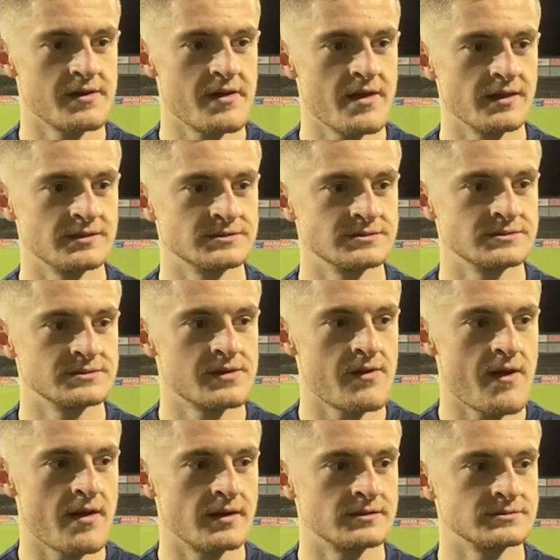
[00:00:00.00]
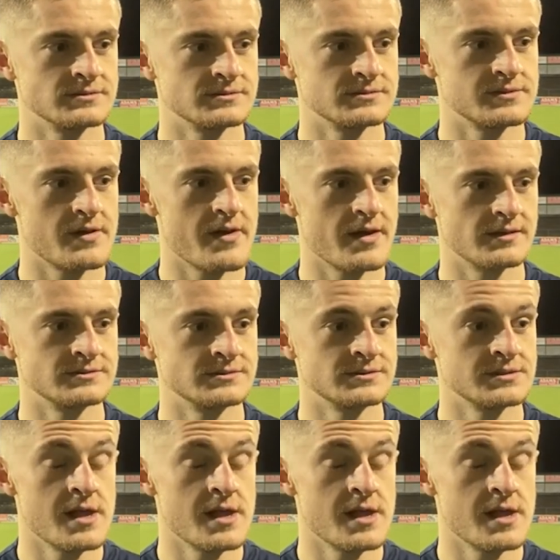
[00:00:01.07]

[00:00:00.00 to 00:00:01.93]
and you followed it in like a striker.